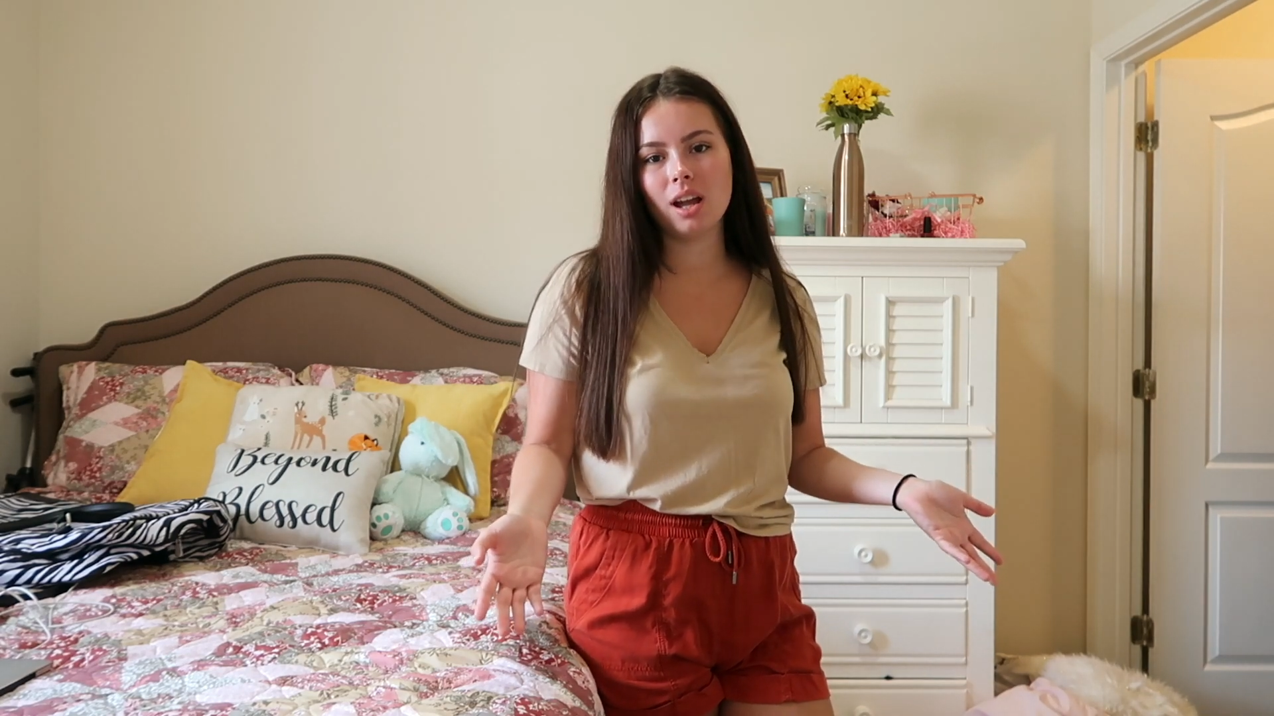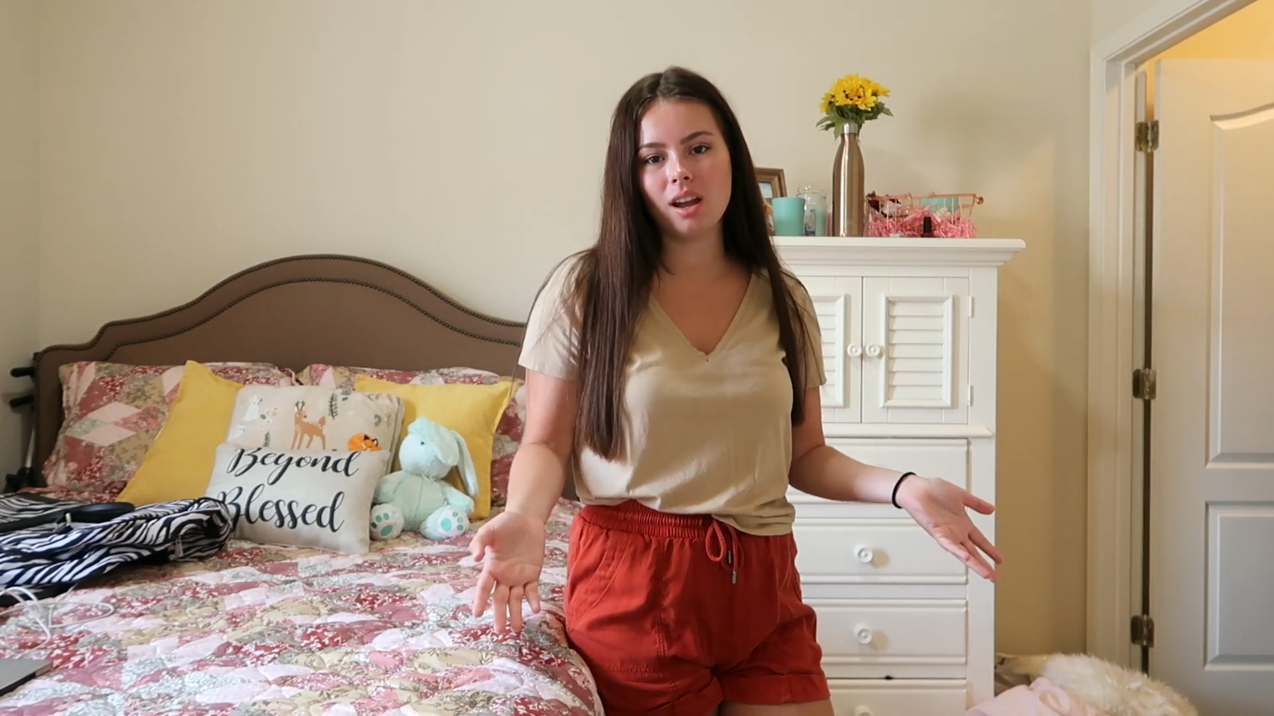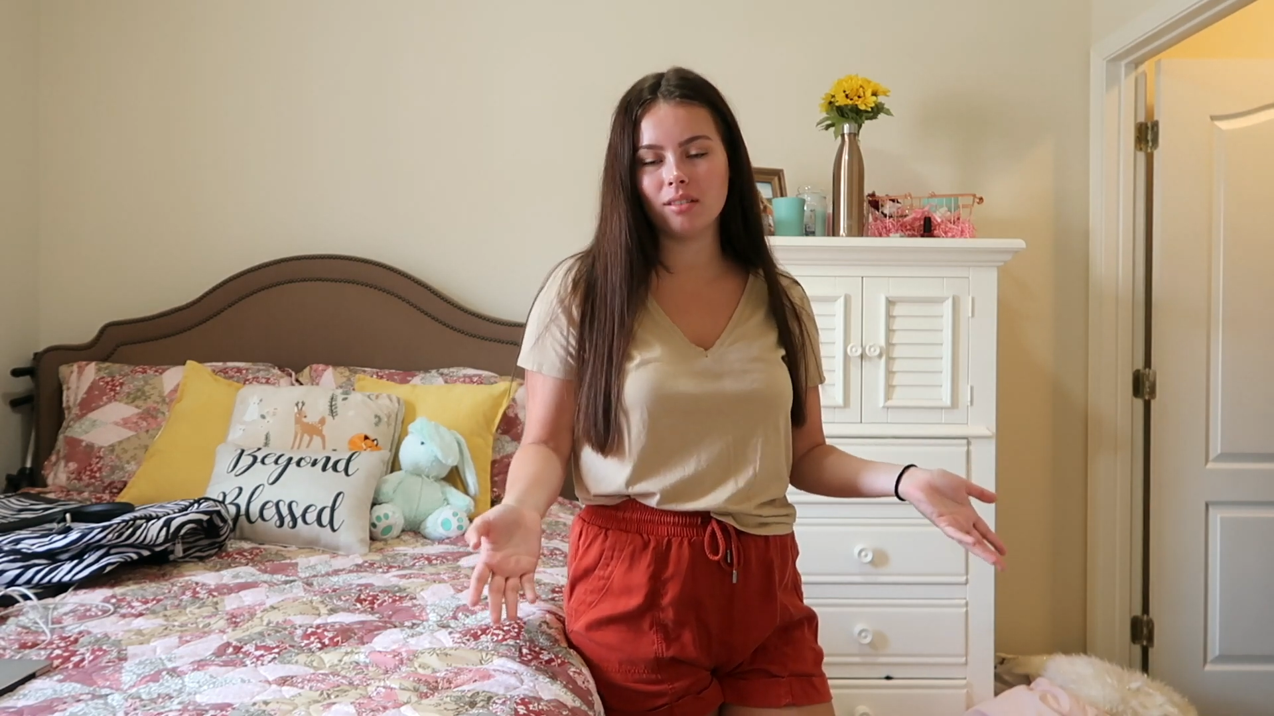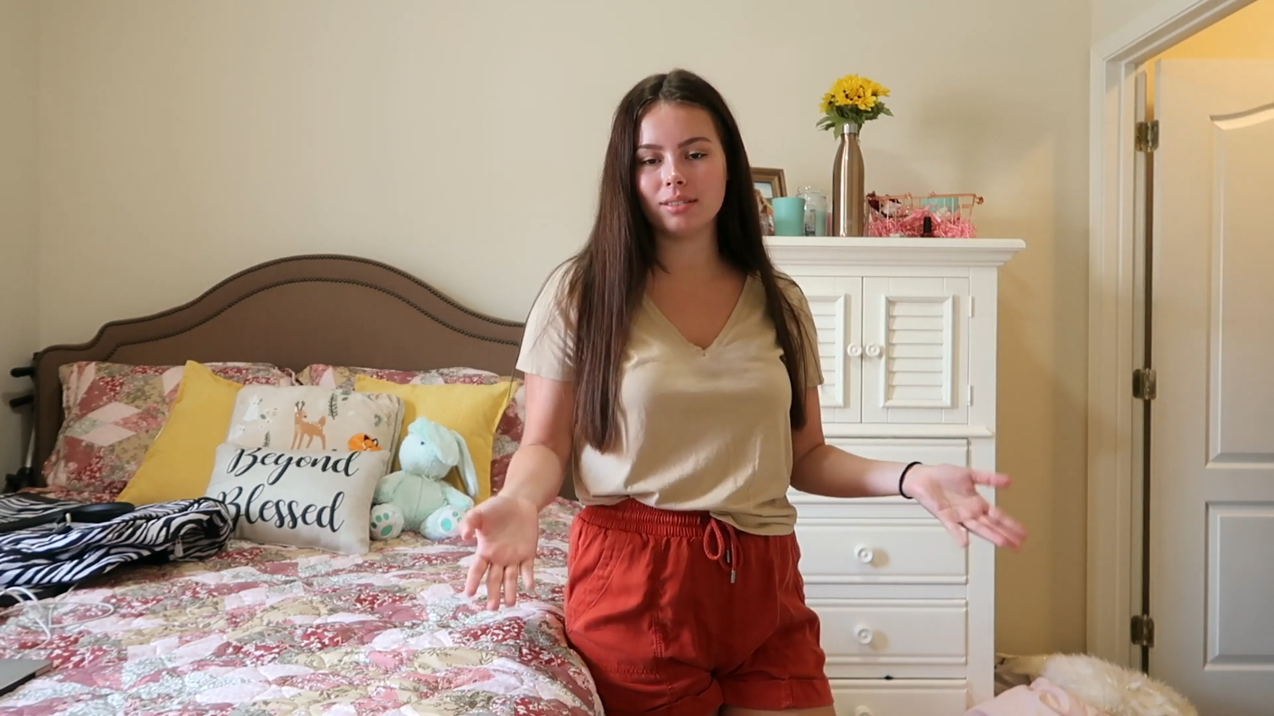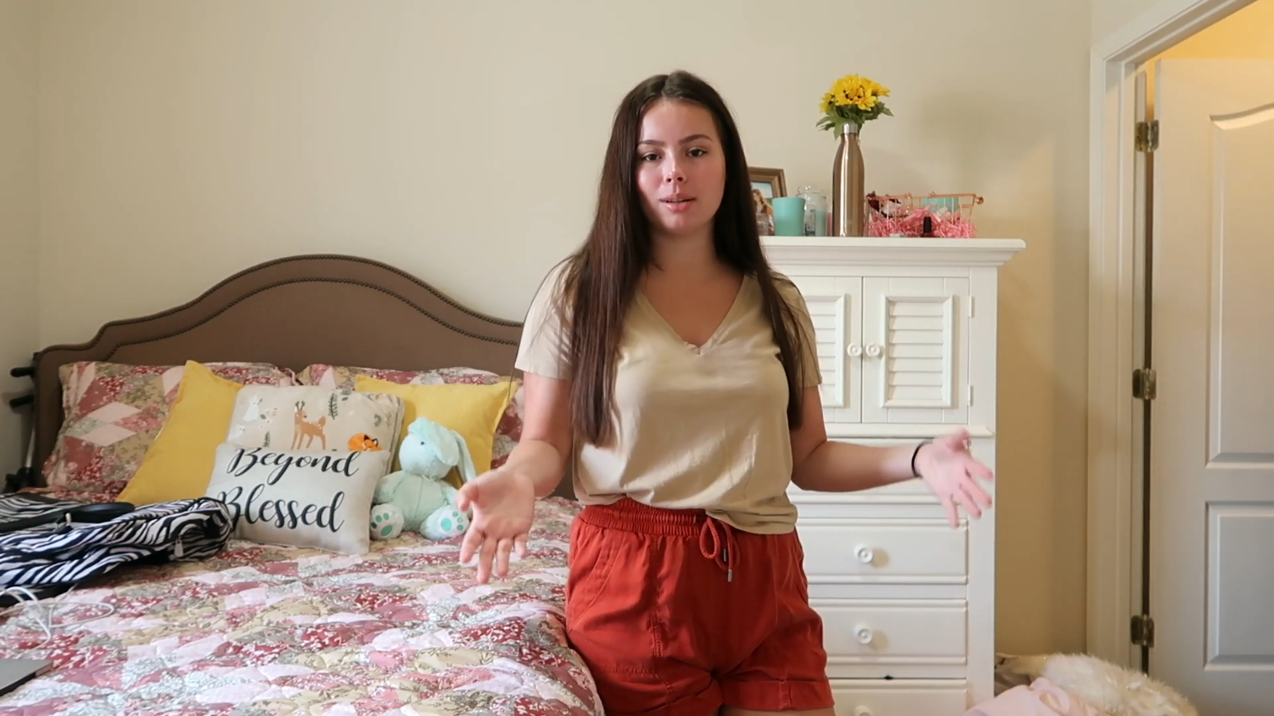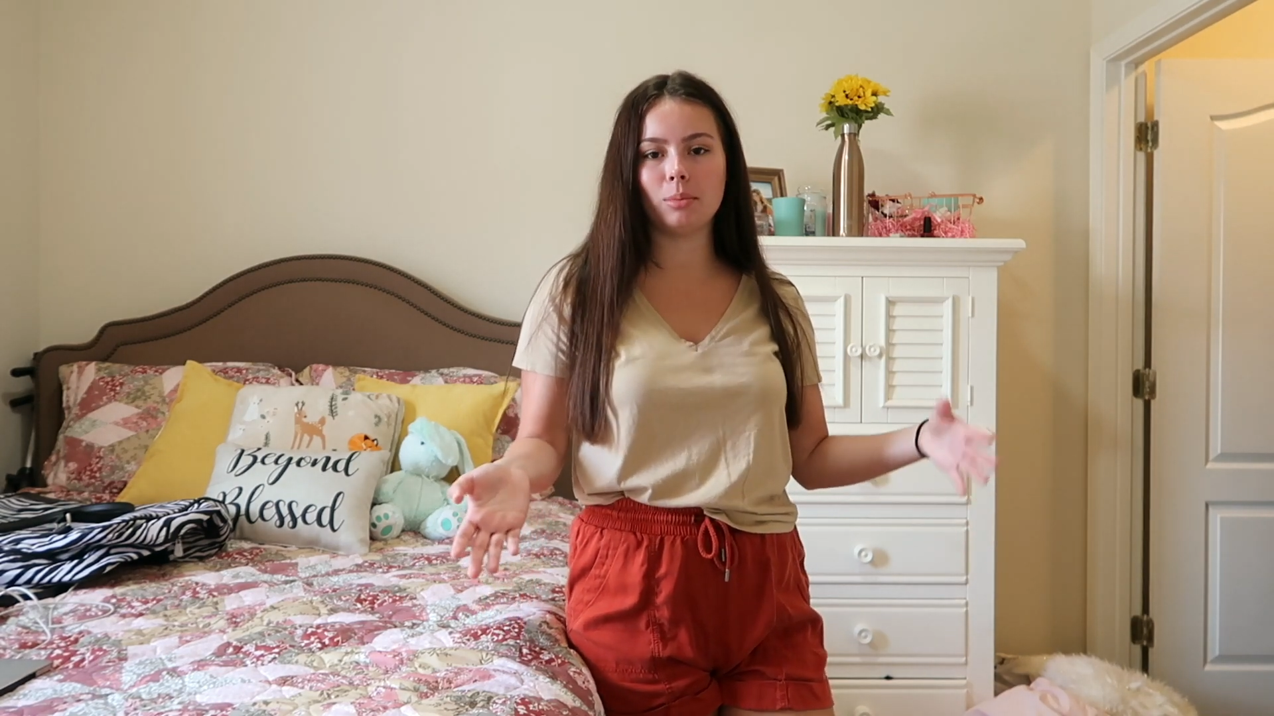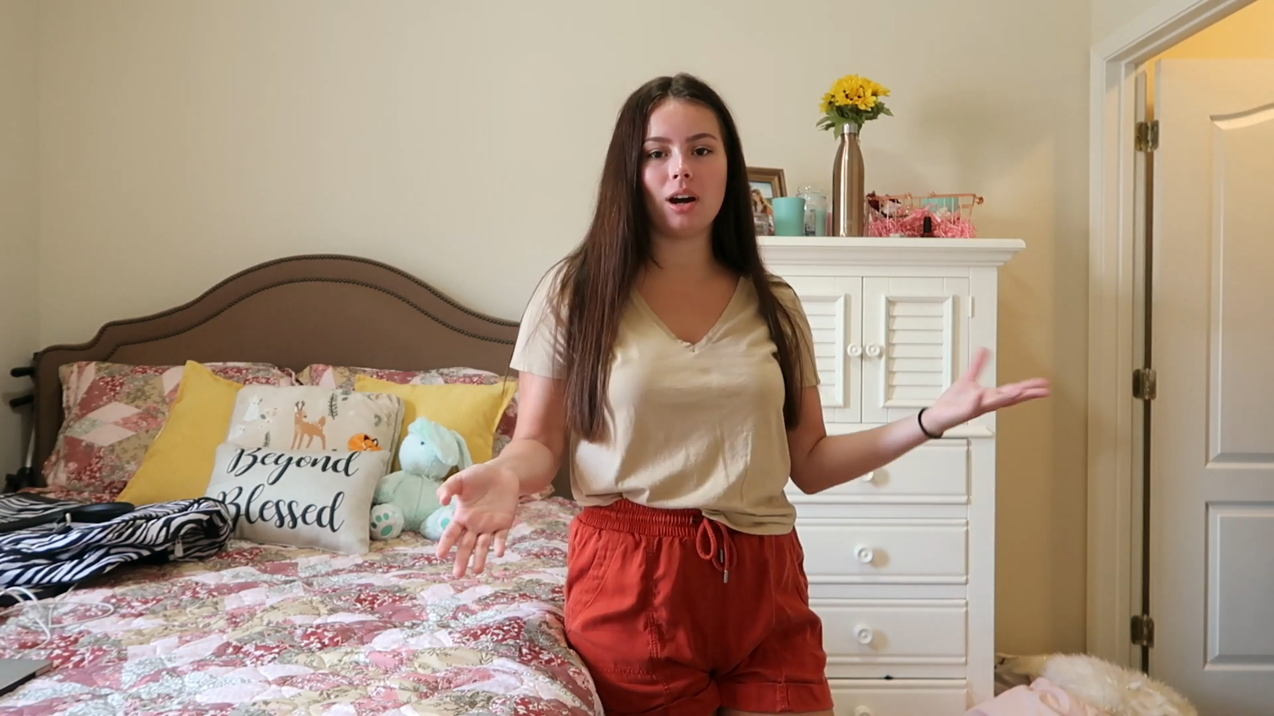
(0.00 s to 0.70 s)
if it's gonna